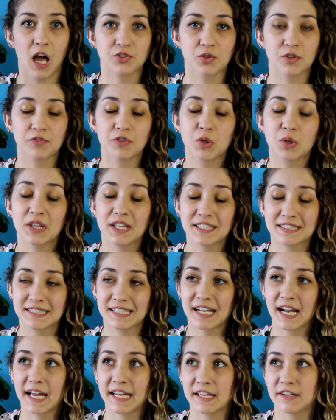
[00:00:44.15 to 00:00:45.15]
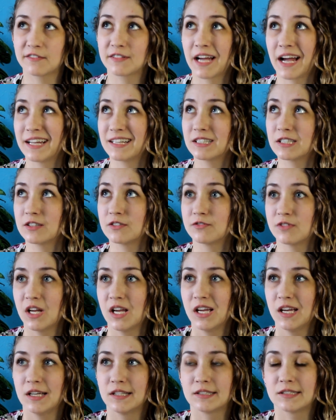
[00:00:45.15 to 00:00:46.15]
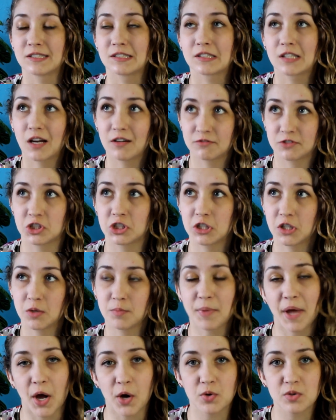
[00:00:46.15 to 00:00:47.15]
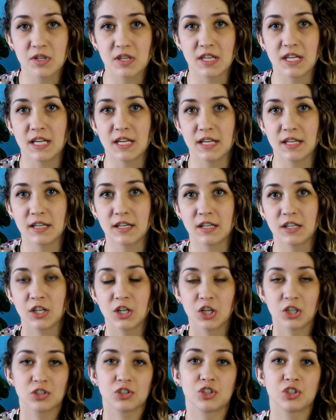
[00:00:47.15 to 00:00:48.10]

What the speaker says: And so a few things that I have kind of discovered about the